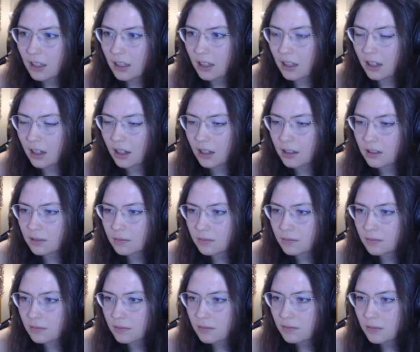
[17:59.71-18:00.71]

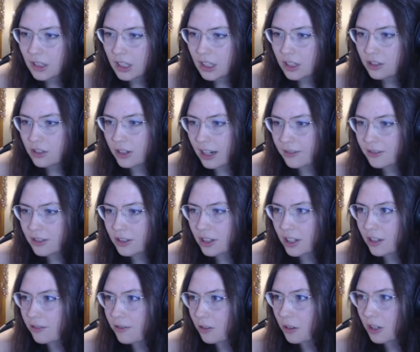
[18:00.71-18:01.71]
So after
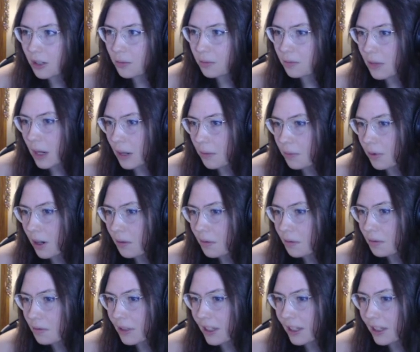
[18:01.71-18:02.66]
e4, I probably